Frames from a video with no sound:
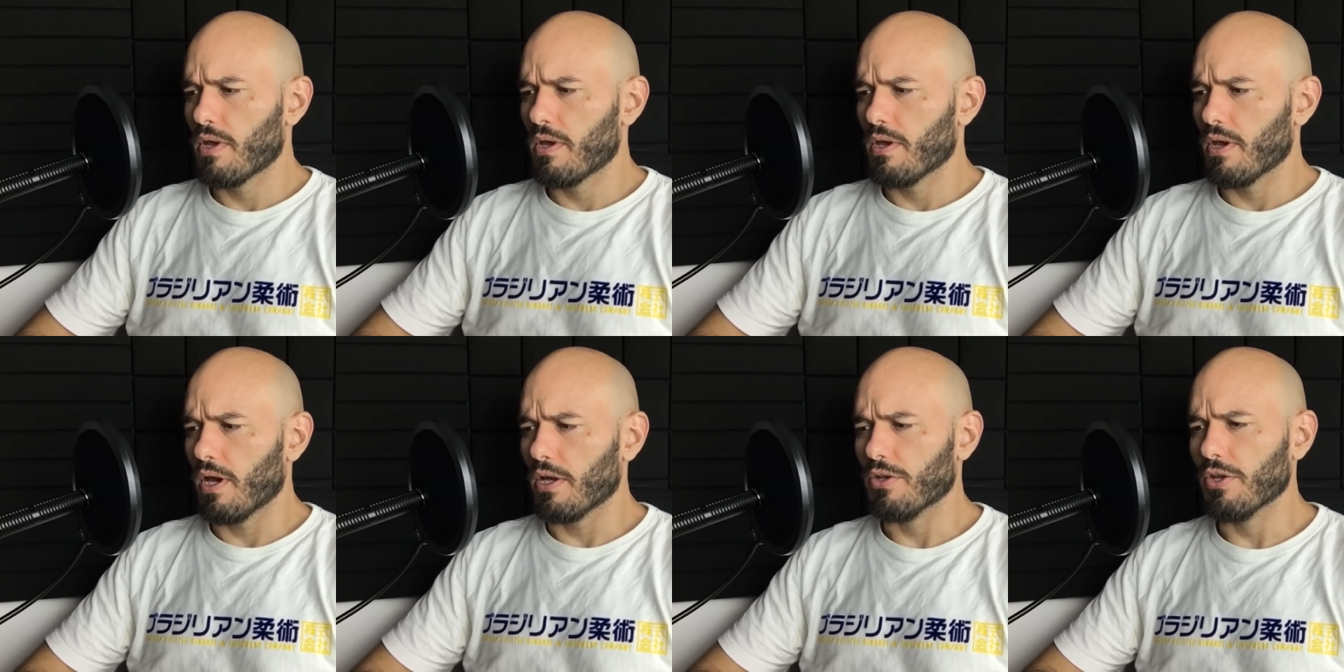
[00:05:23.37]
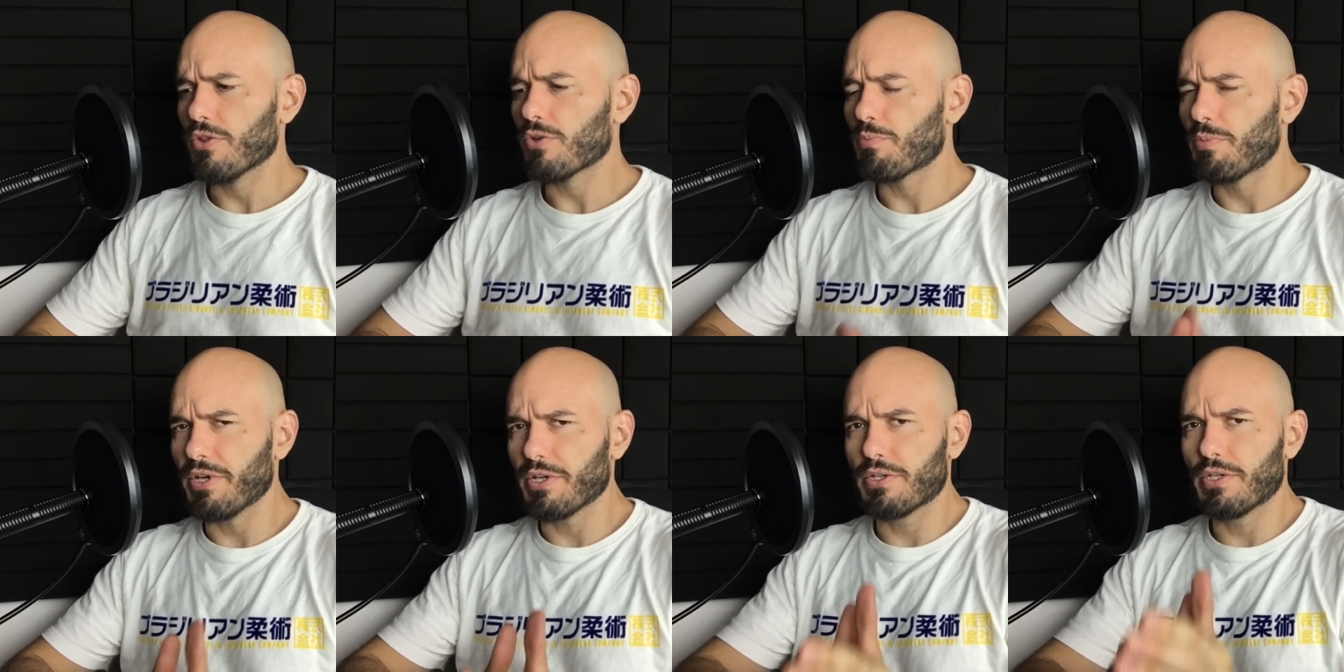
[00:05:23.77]
Another
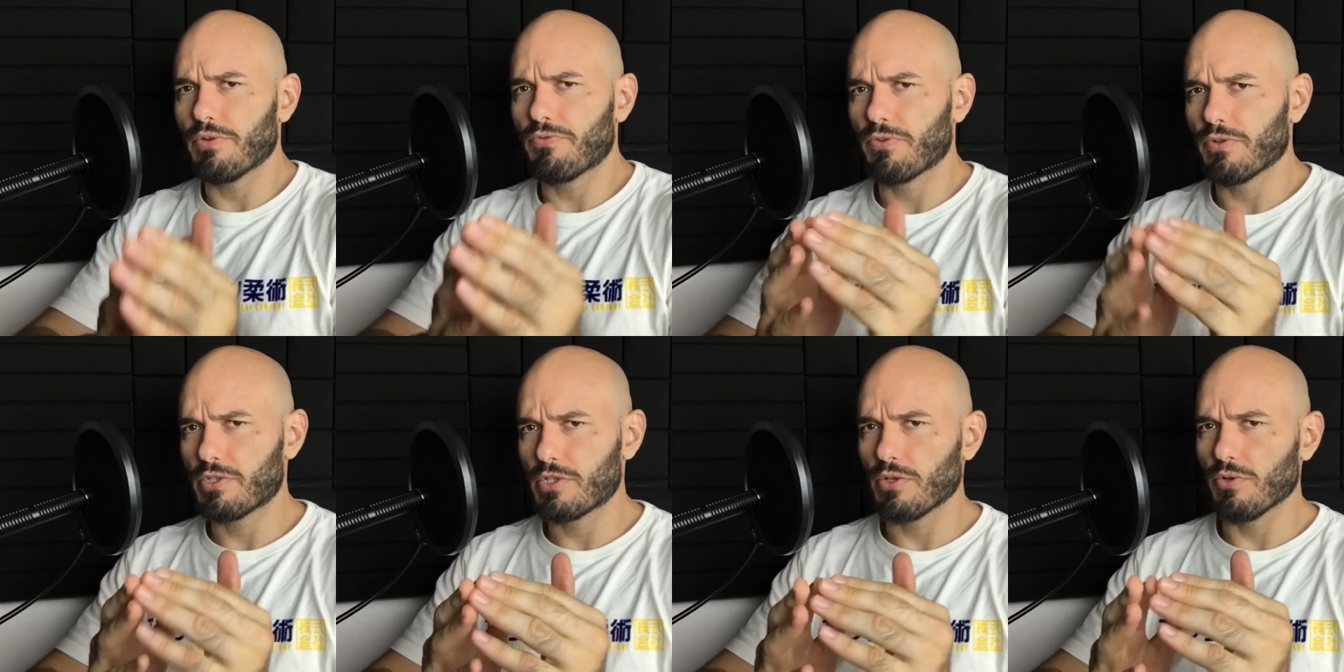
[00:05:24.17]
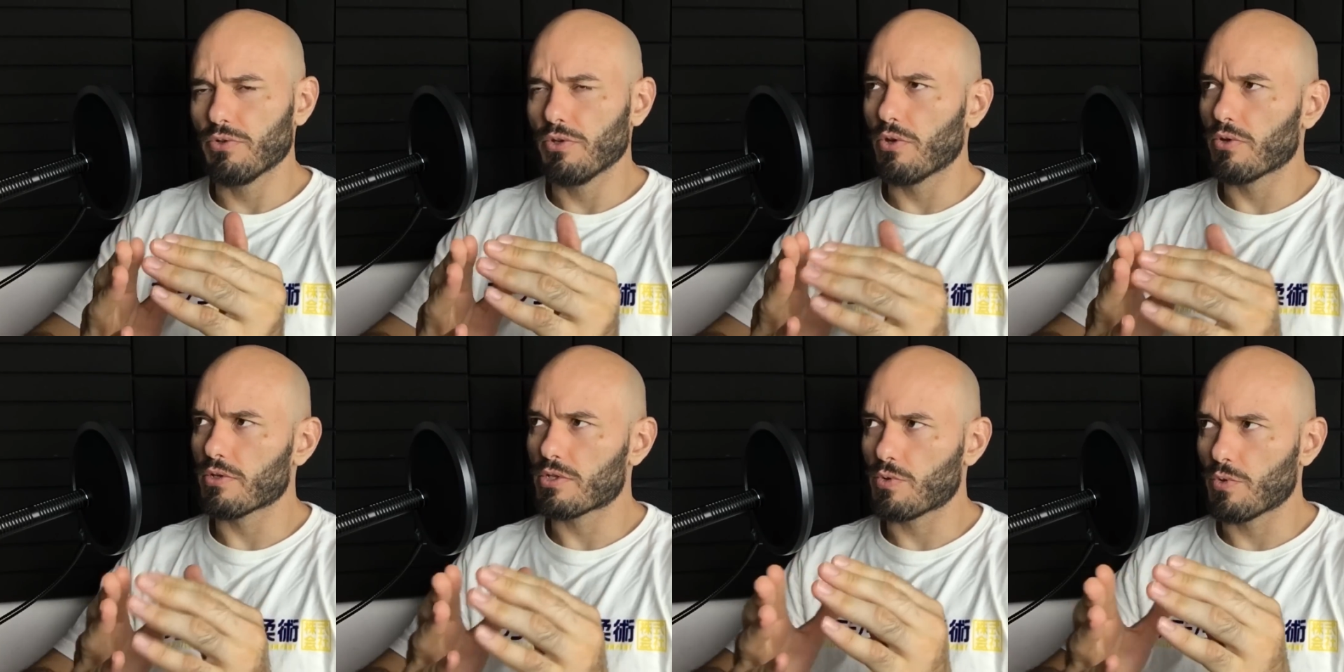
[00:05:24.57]
big difference you'll
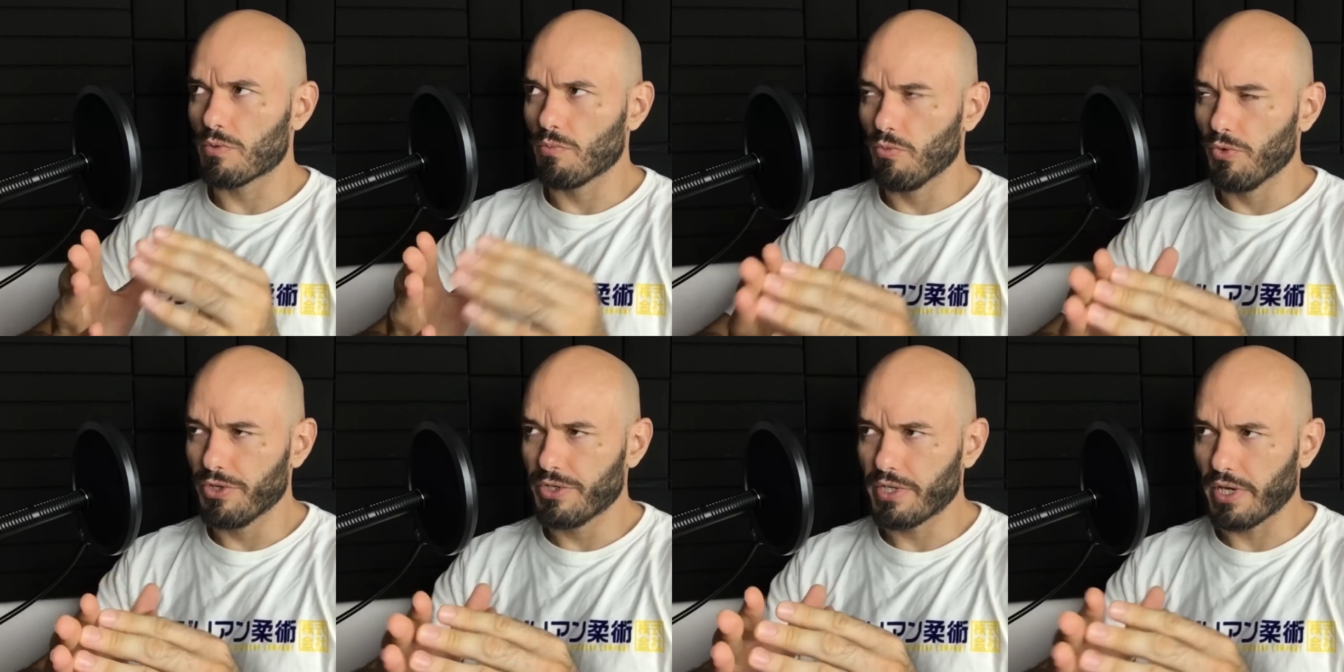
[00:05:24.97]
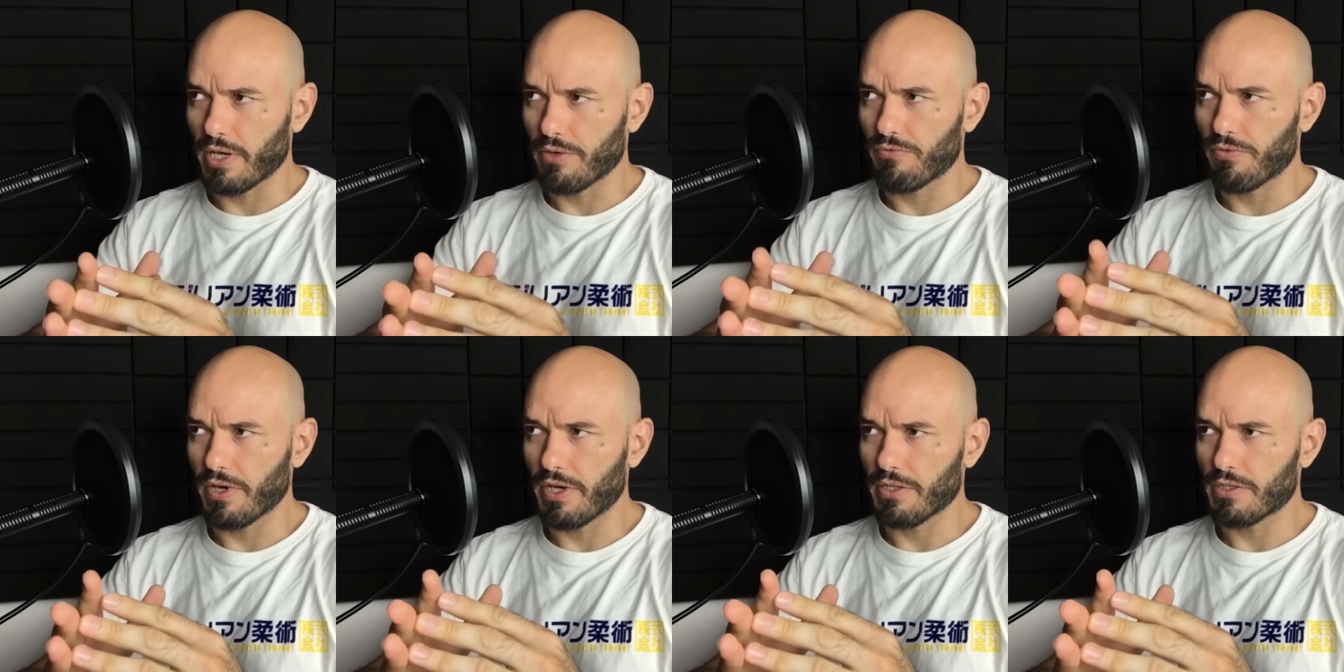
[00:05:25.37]
notice with Muay Thai
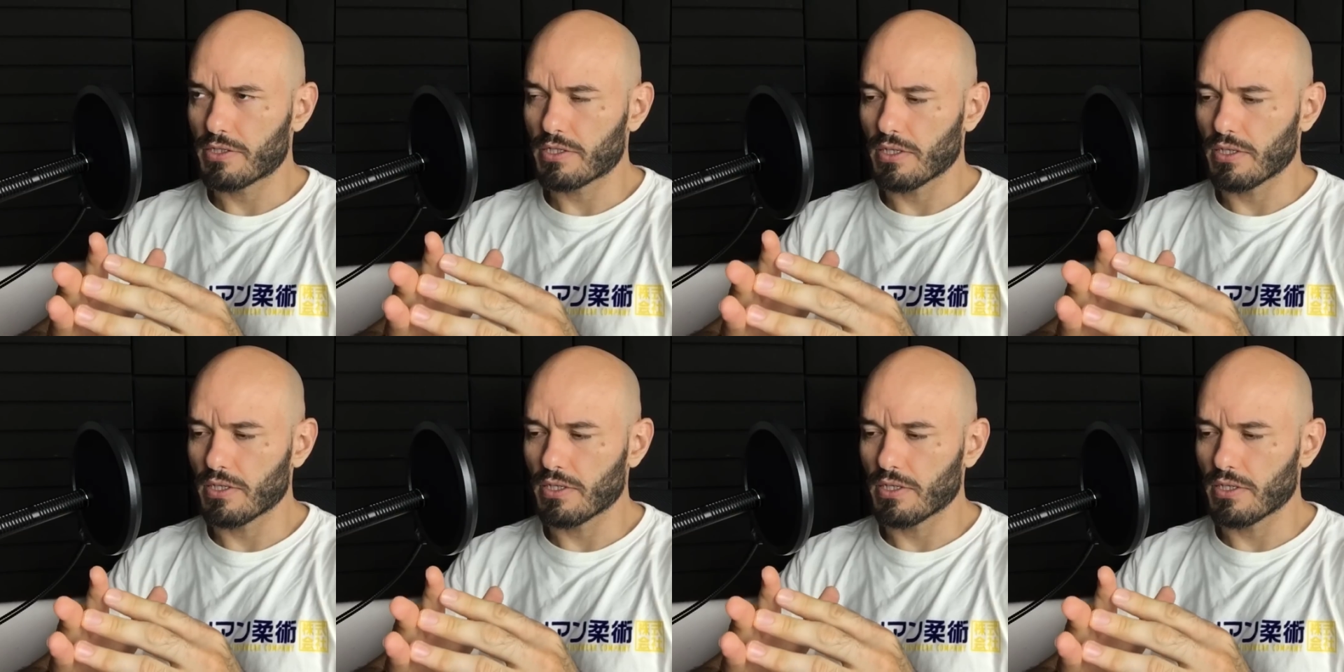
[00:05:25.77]
fights